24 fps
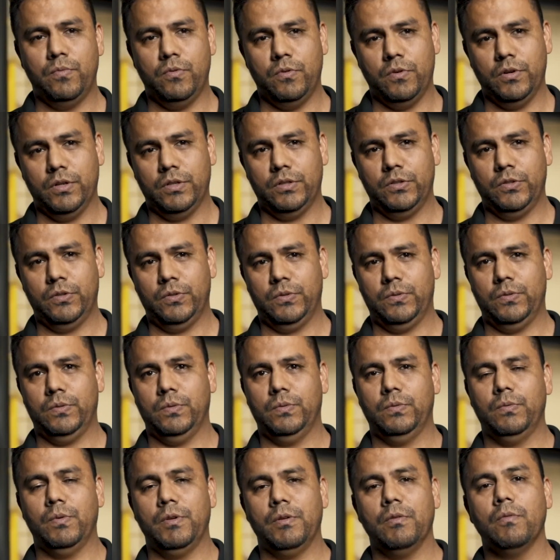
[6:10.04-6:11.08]
point to
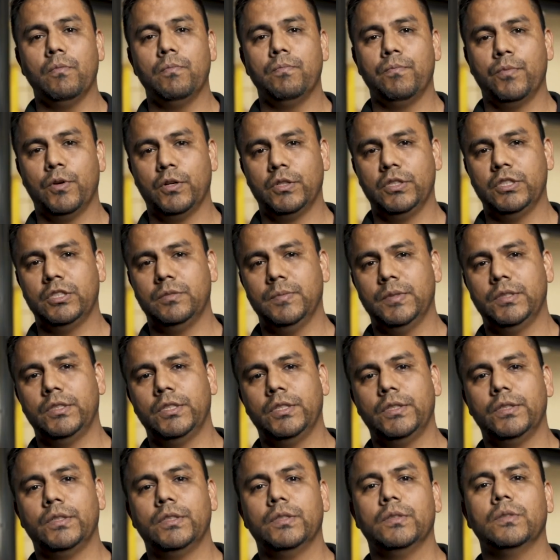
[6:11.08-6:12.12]
we purchase
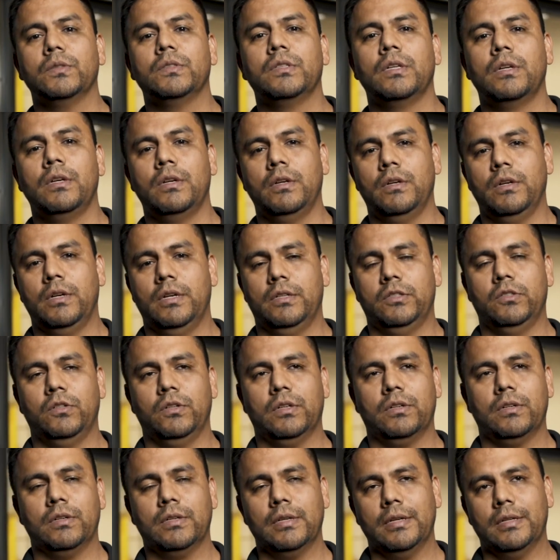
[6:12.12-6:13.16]
materials. So
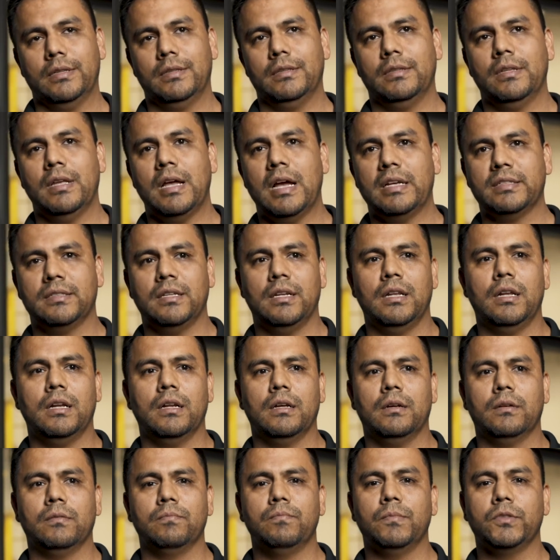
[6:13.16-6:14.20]
it has a lot
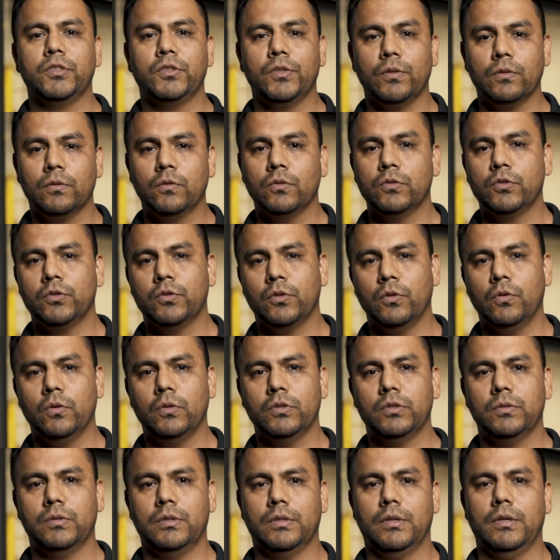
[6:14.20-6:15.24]
of material
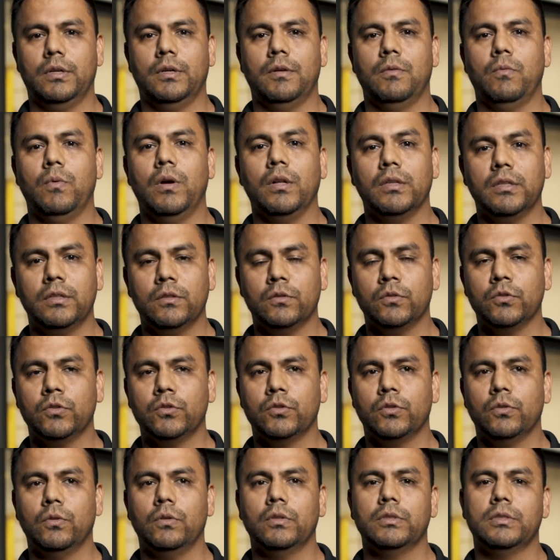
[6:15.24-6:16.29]
controls, welding
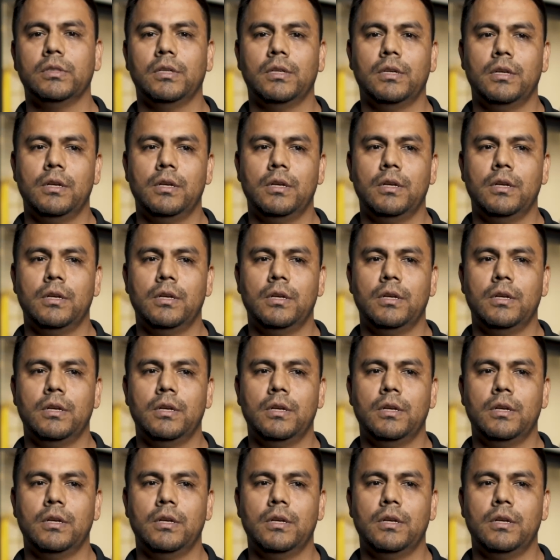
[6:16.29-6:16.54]
controls,